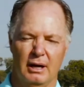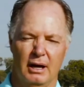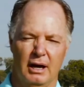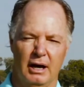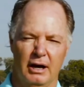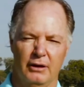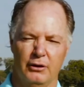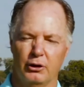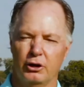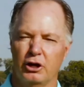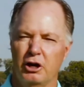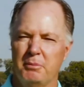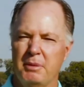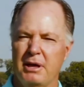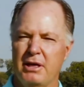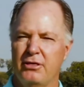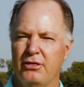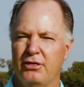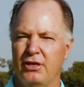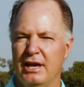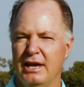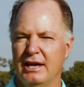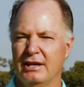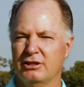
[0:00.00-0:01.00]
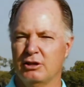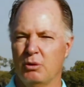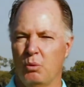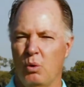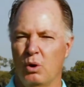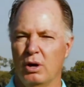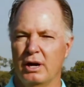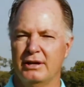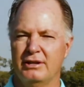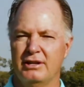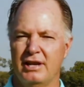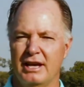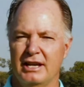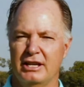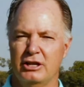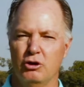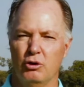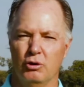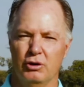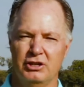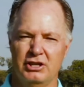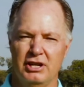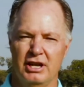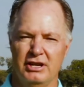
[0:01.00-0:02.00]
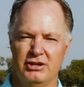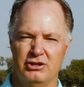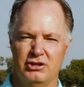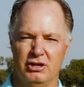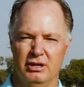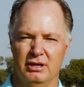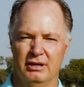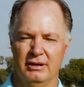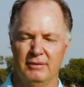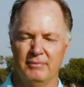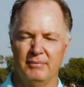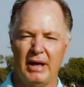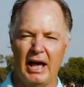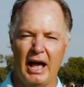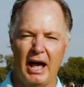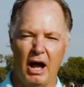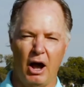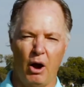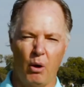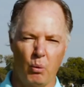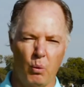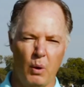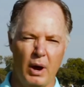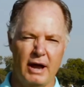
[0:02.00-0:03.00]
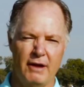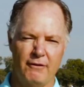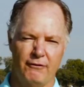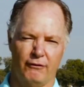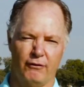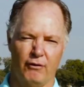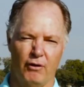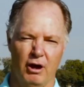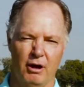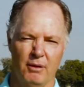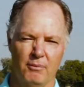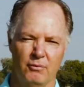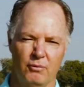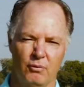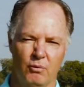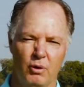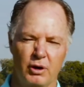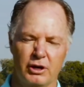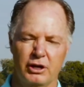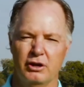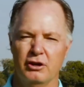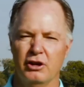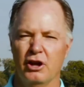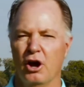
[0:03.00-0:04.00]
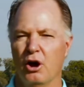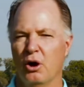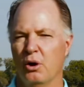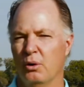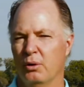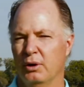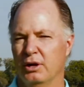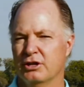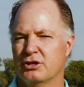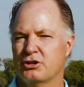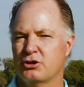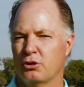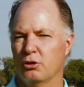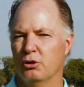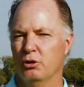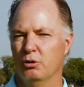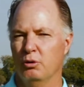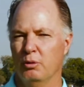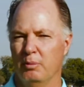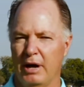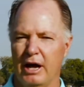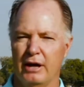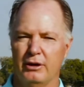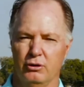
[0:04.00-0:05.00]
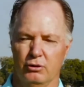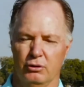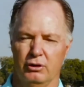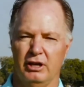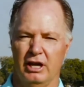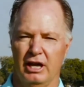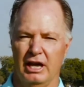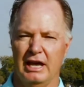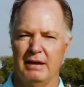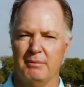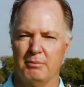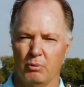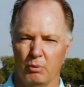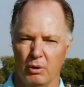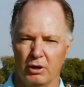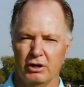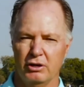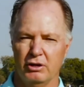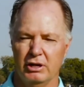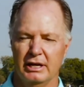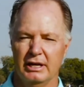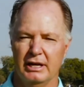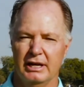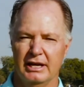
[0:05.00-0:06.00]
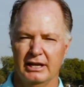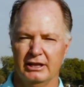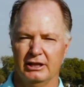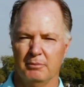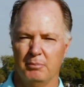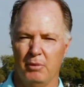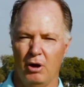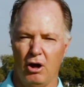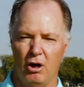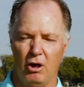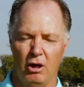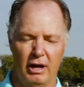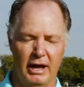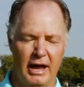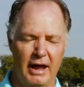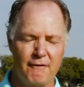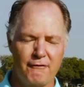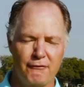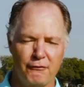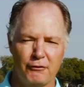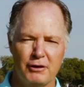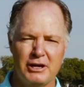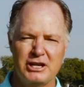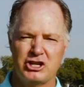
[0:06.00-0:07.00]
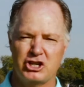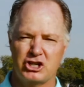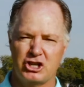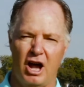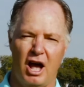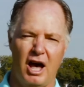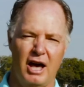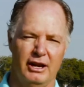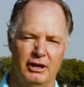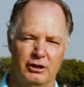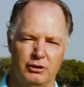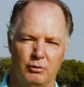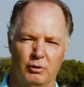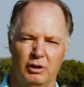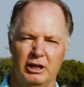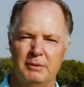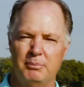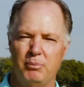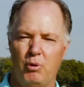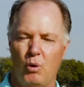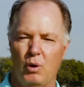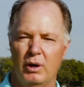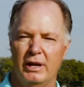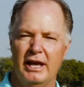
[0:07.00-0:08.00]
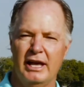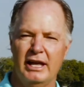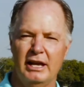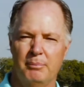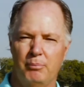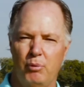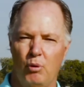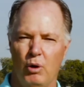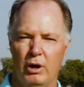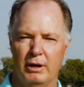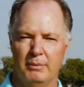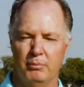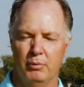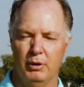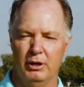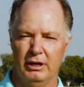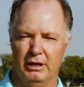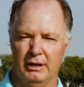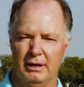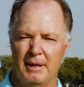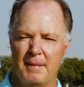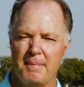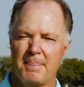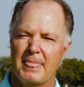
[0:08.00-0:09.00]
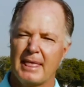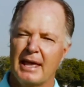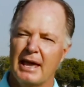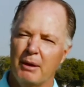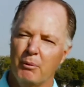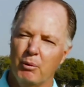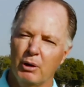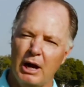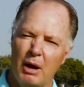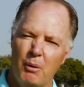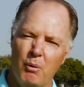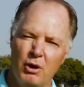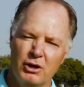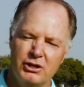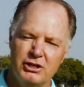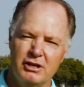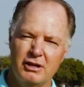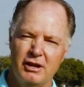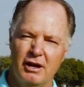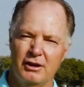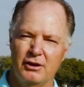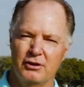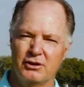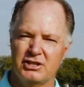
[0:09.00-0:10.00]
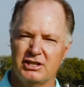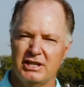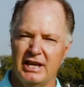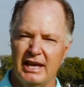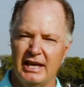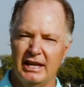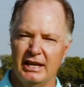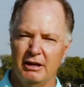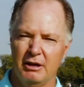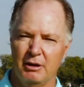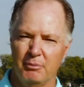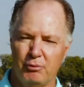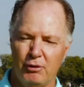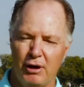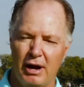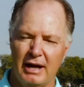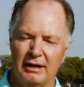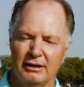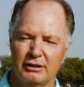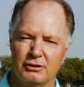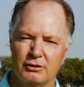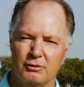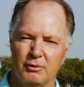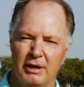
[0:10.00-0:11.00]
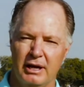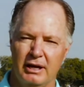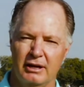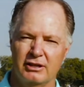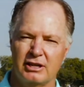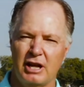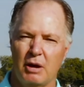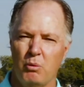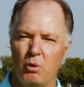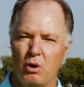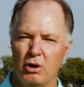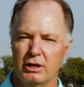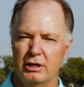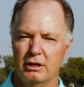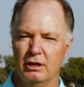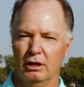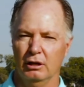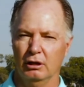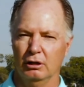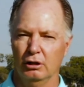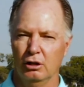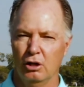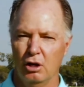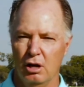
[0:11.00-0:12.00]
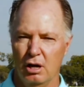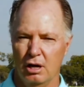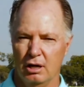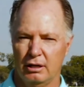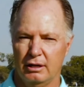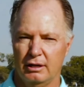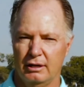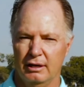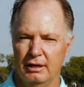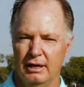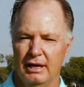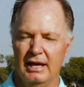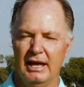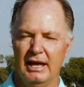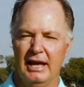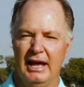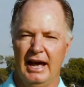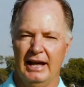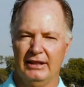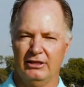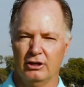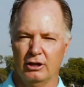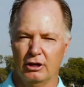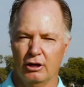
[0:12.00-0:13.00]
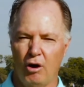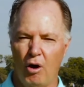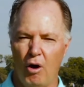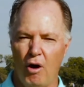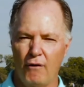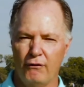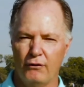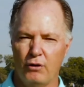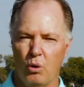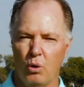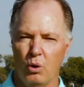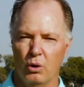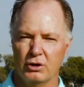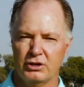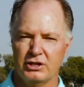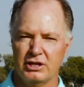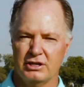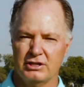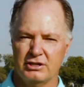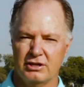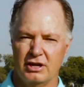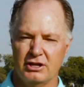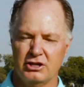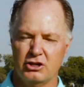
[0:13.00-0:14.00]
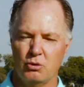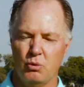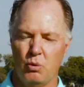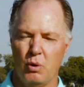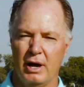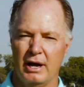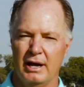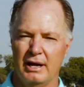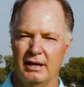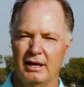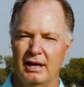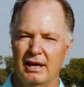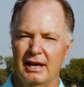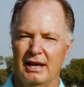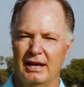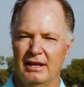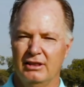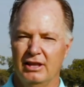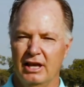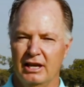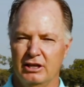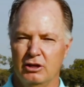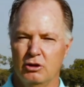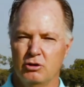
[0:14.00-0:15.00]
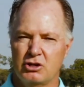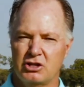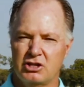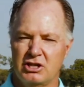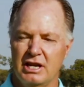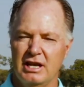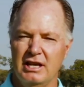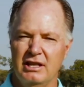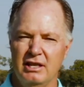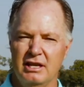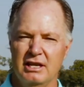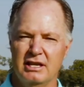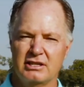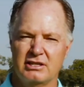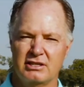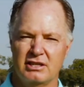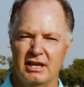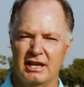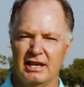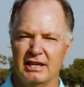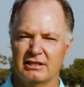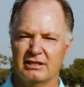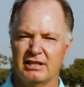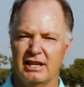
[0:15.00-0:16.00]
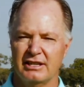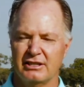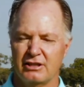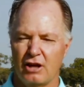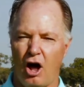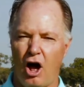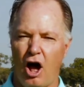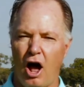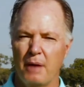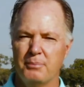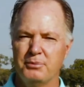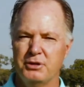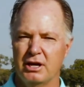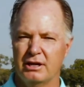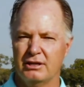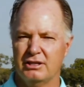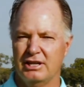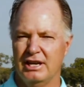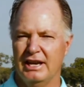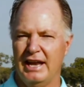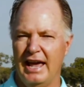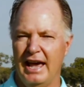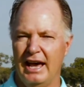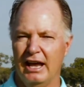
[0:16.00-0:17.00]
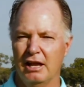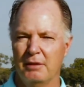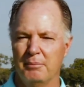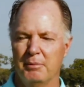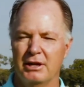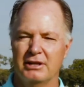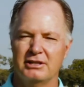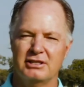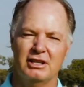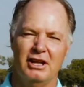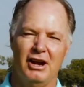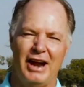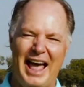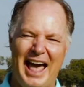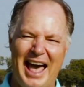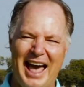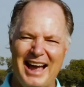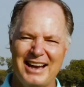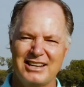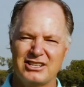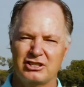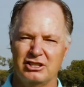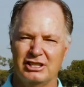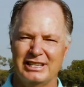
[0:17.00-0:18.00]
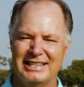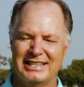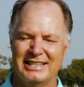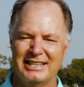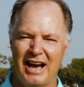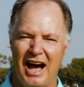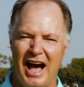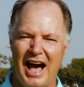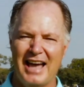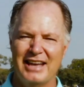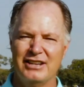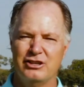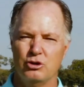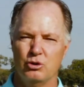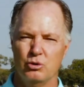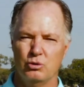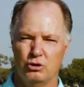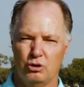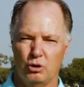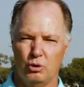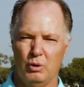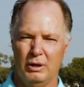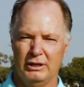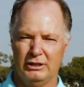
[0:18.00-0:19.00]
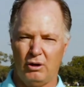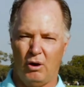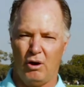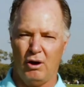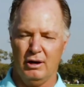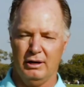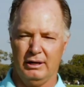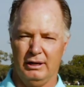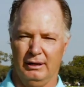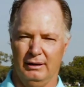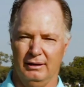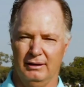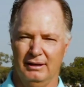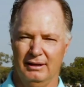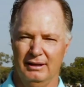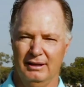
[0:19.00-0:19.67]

There are going to be things that want to take your attention away from what you know is true about your game and where you need to hit the ball. Every shot is really point A to point B. And what I want you to understand in the practice round is I want you to look at the golf course in such a way that you see these things as objects and elements that actually guide you to a target.